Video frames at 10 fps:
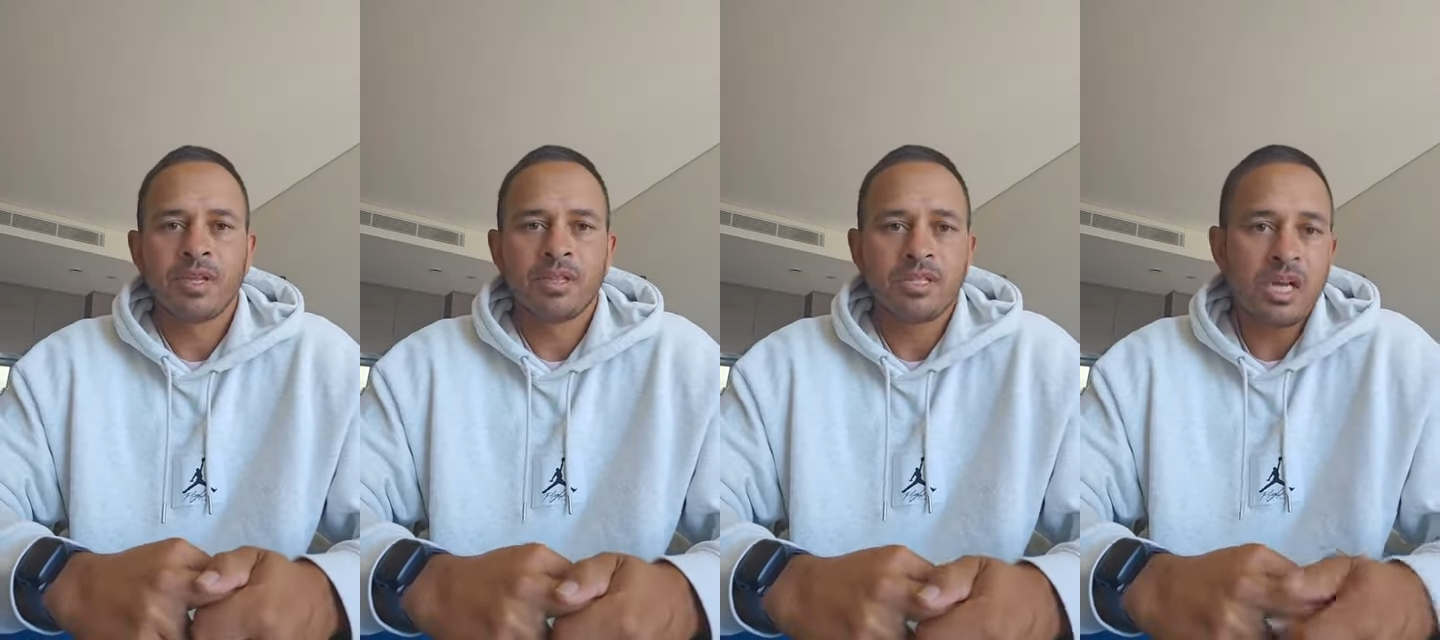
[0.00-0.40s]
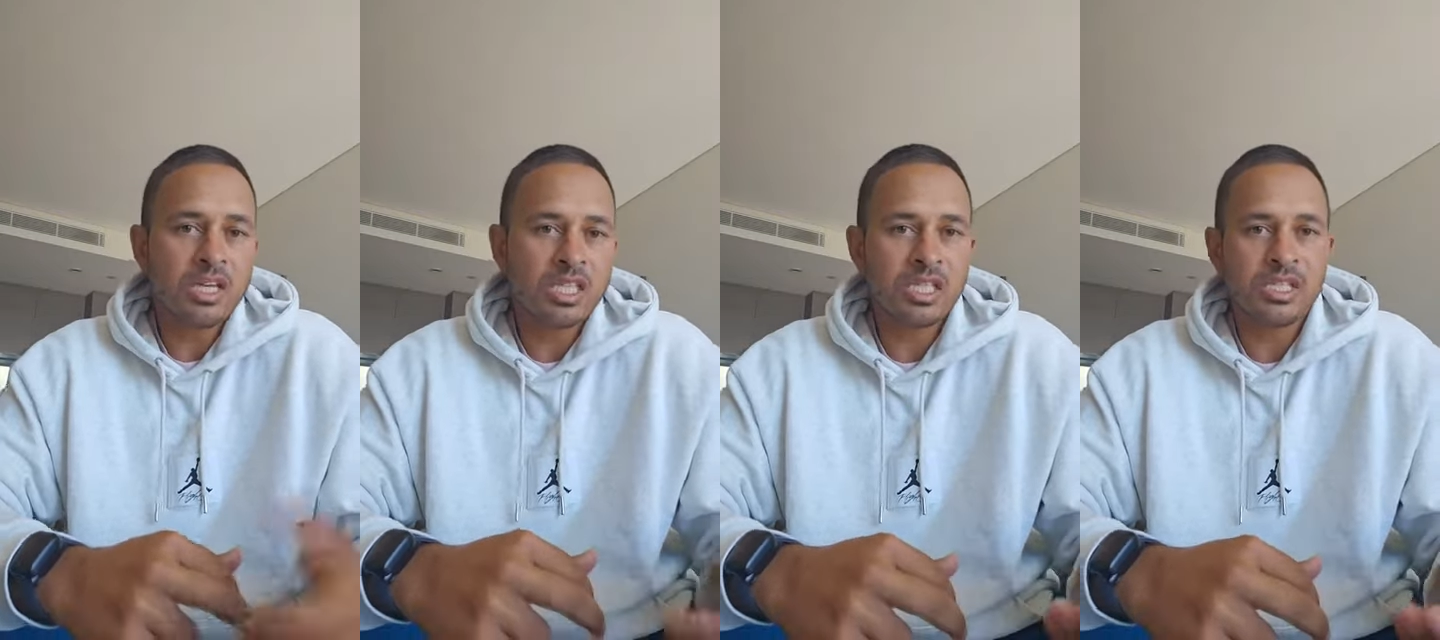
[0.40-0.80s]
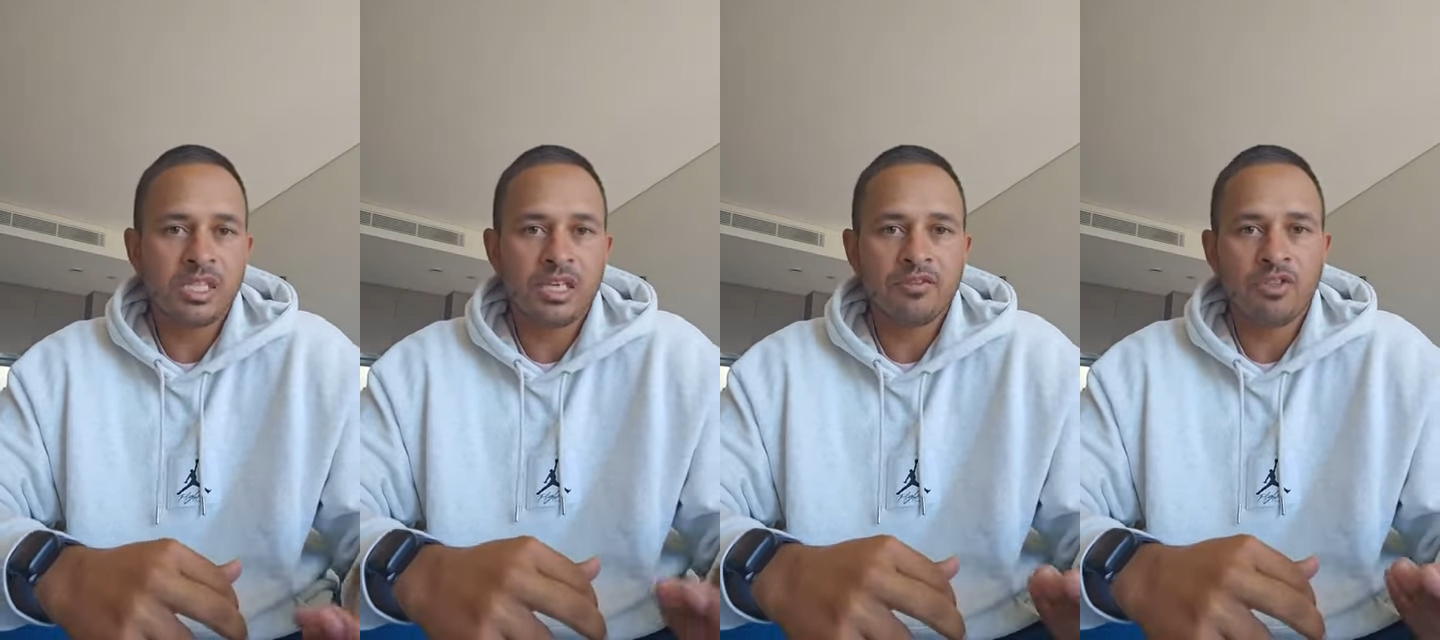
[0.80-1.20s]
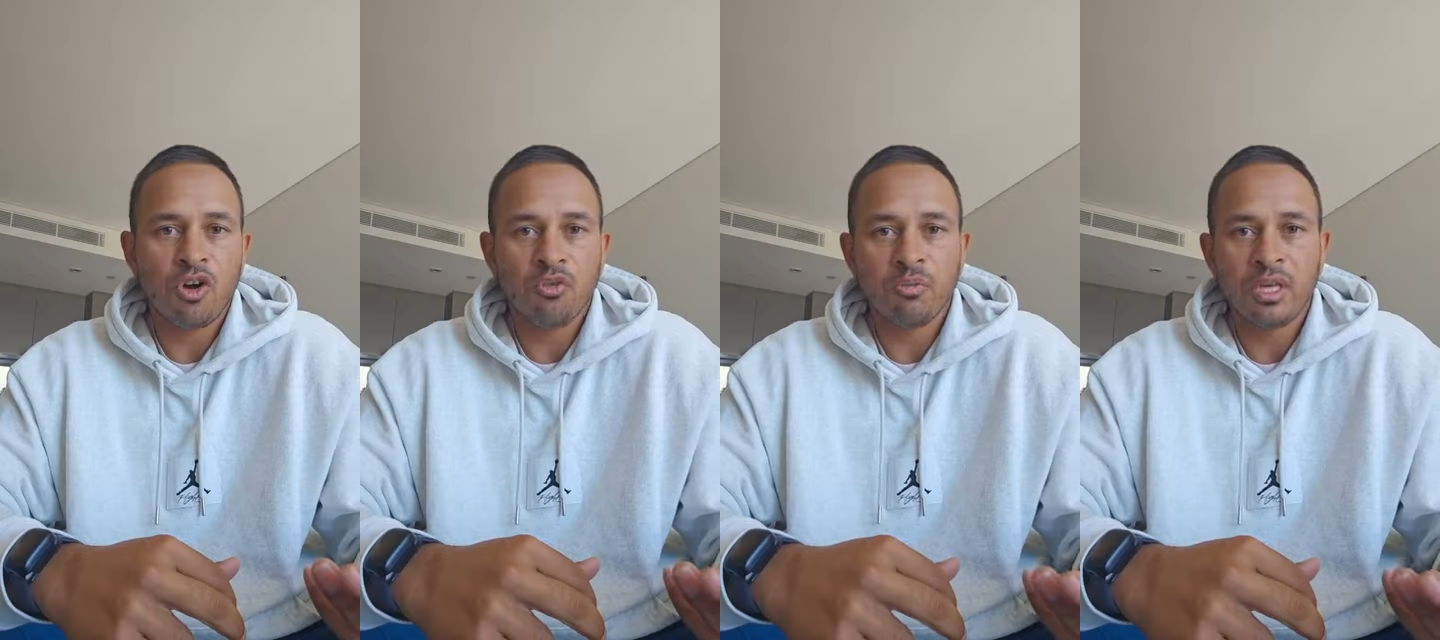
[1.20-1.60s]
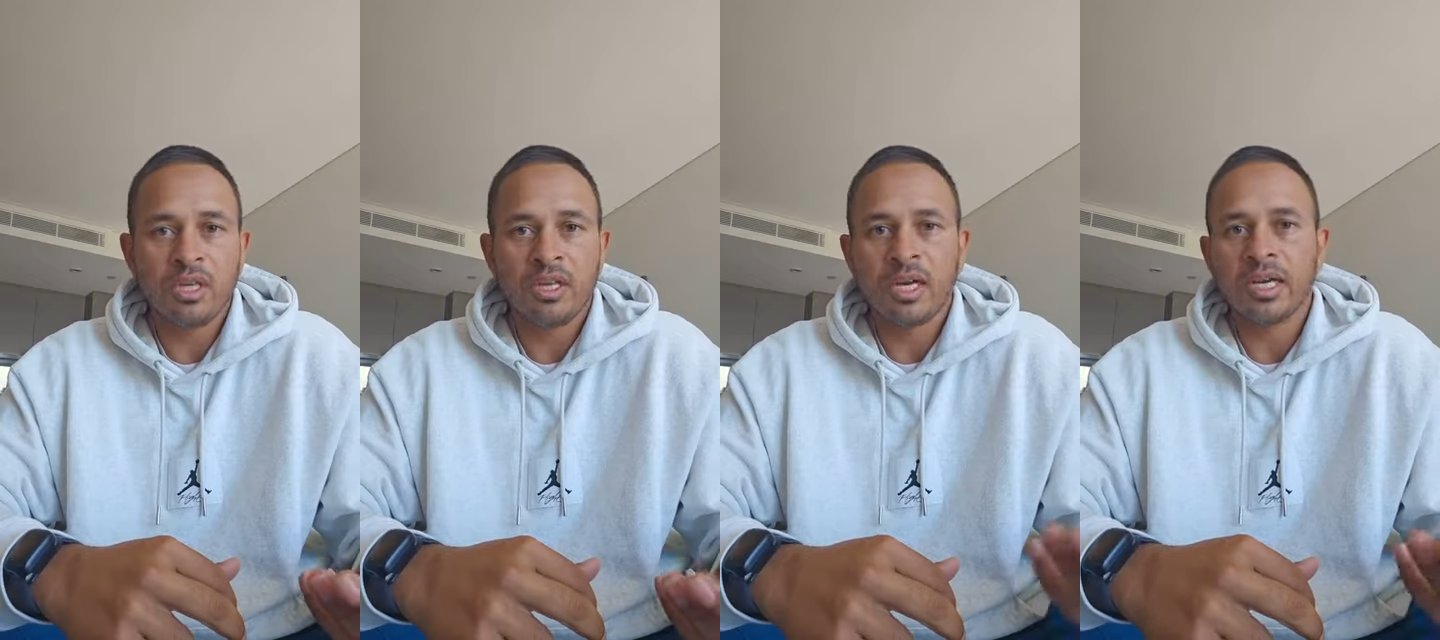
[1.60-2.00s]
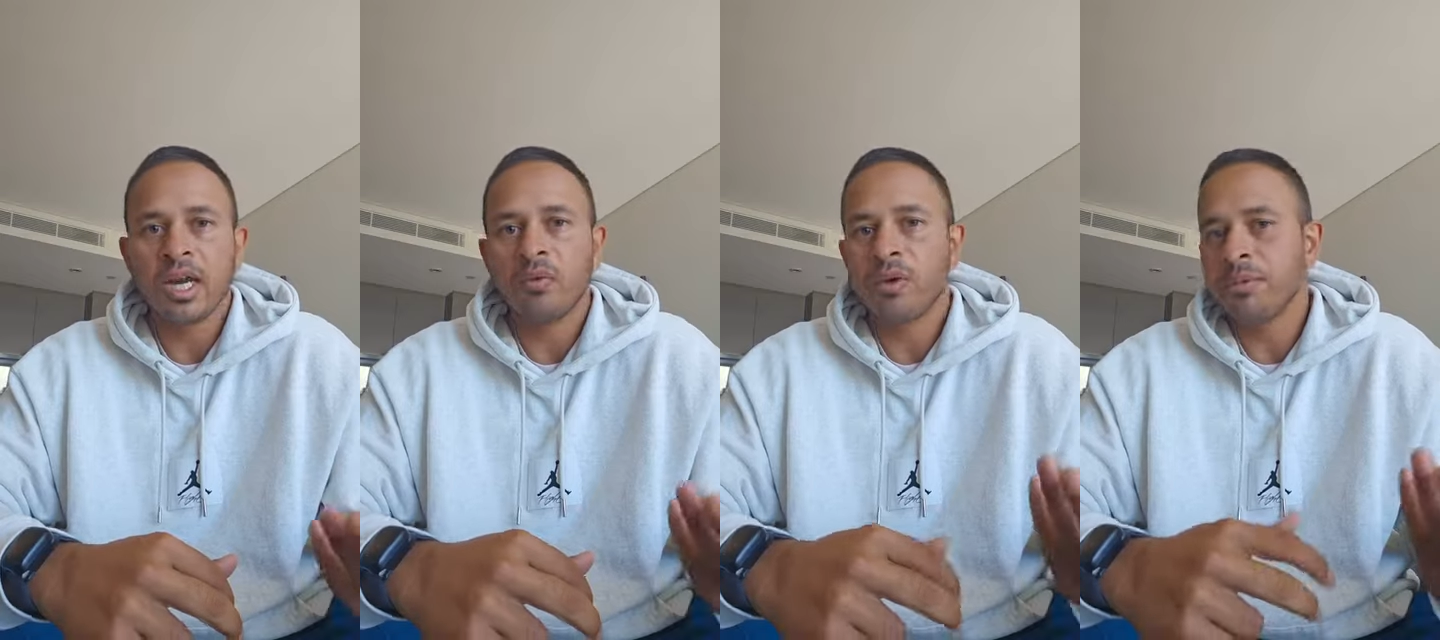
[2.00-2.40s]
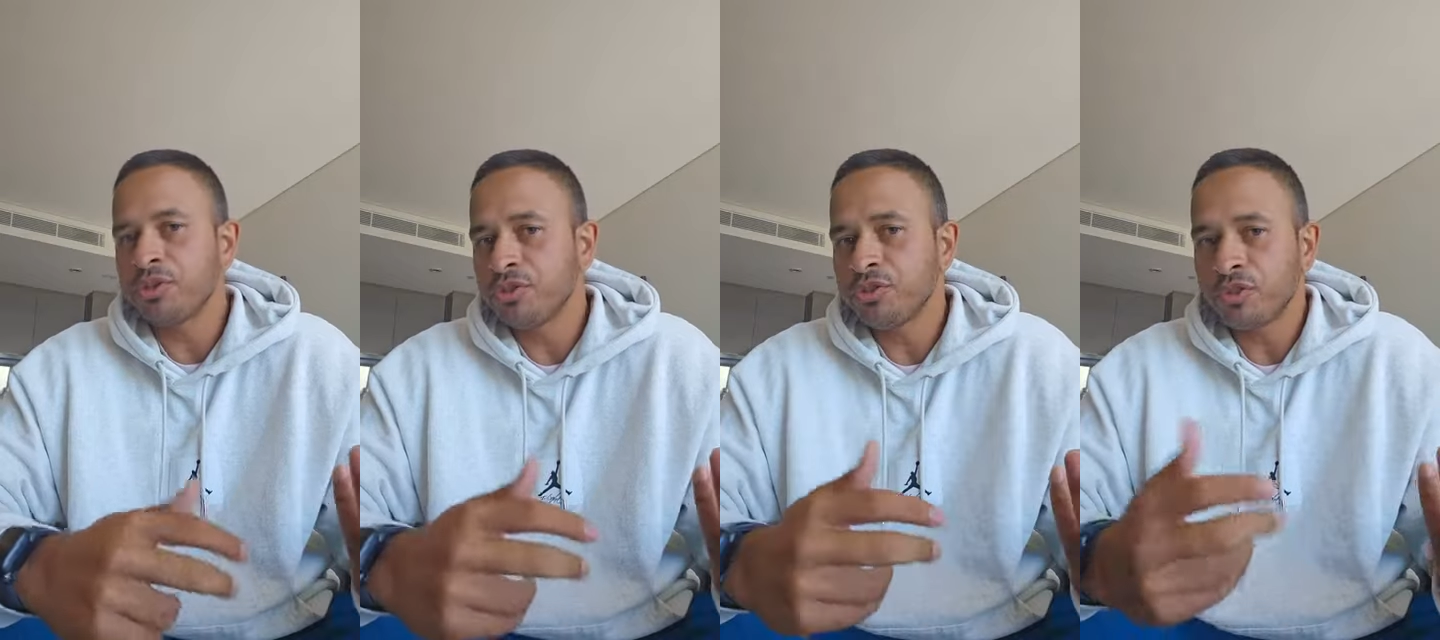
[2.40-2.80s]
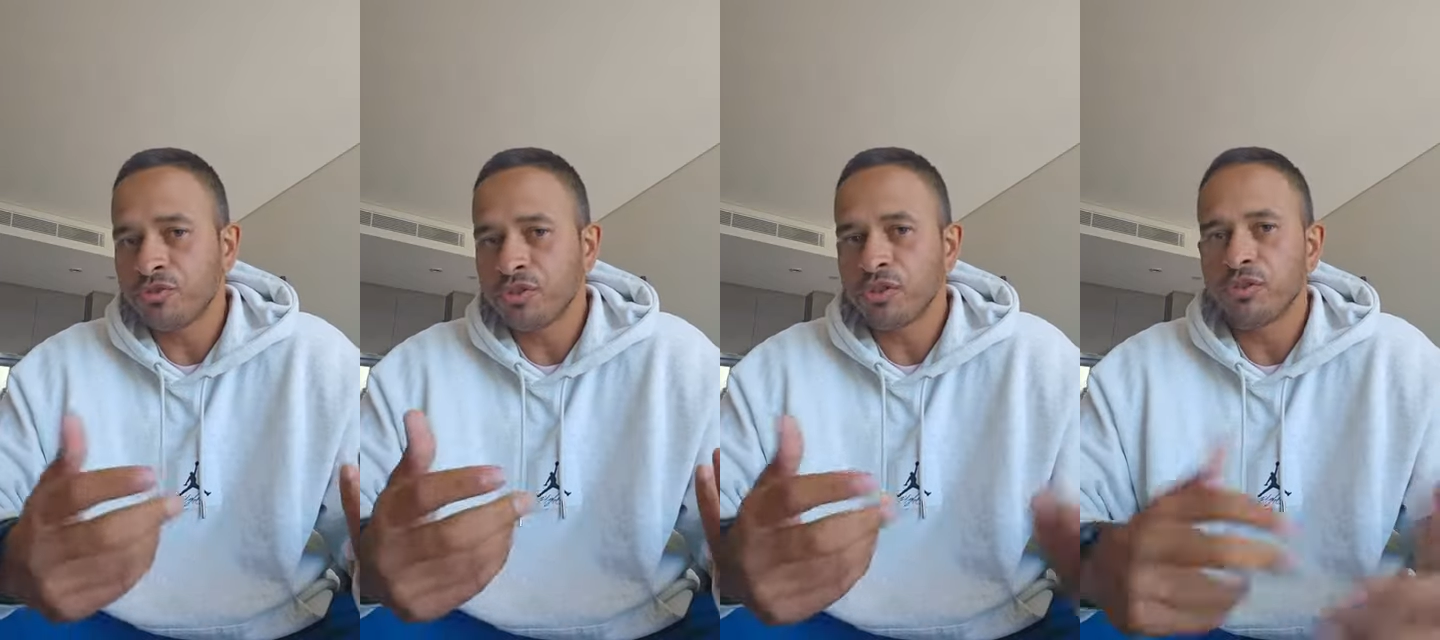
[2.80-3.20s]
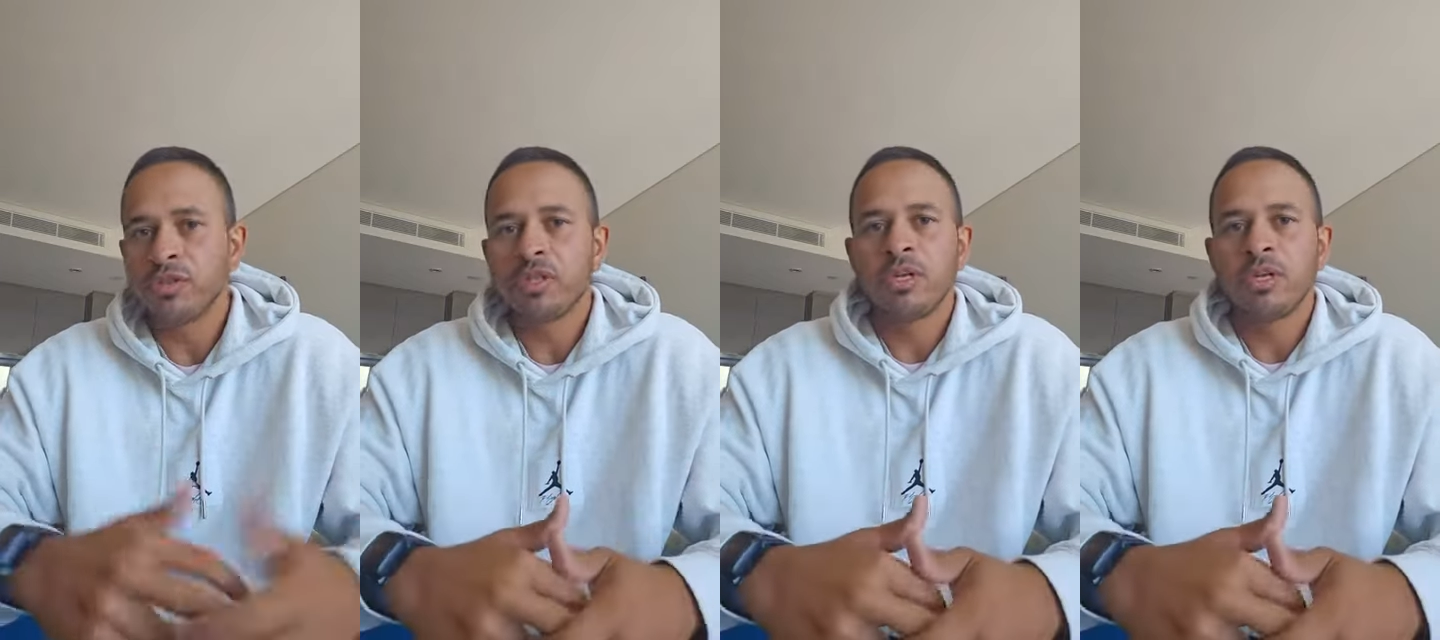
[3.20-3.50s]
The ICC have told me that I can't wear my shoes on field